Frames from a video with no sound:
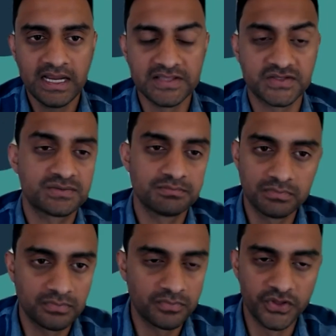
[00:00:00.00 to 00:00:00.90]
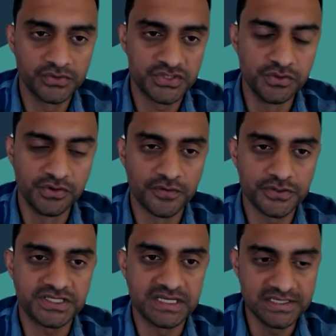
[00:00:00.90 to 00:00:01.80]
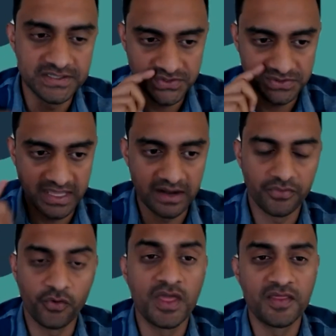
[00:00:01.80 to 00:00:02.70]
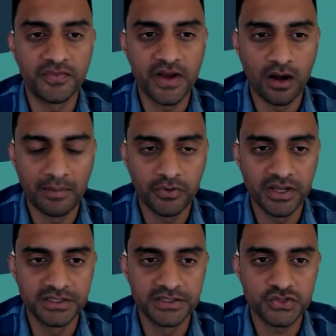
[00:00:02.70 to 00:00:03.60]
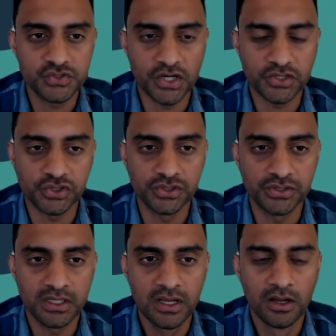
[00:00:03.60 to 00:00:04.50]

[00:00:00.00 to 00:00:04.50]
it's those universities, they're, the way that they're operated and structured